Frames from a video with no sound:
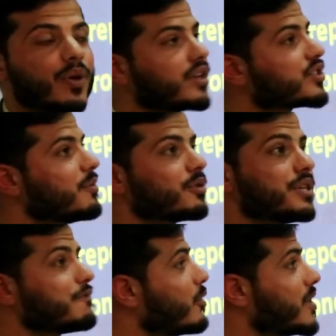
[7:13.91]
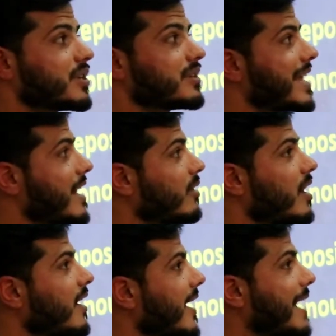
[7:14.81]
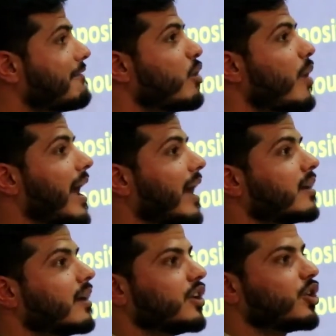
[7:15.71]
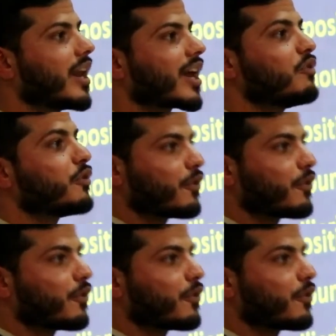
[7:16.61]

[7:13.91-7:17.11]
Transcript: but it's the most influential sound. Every way, you're gonna go for